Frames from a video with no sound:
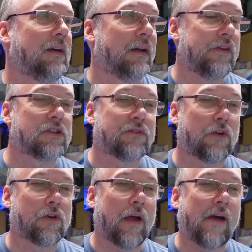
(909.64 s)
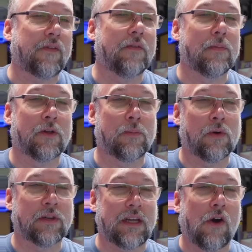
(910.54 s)
And there's a photograph of the
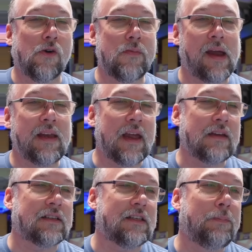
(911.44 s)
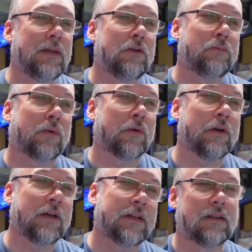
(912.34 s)
motherboard, the Home 88 CPU
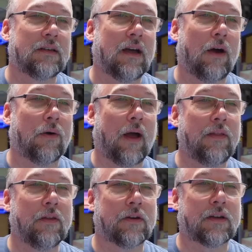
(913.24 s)
board. Oh, and look,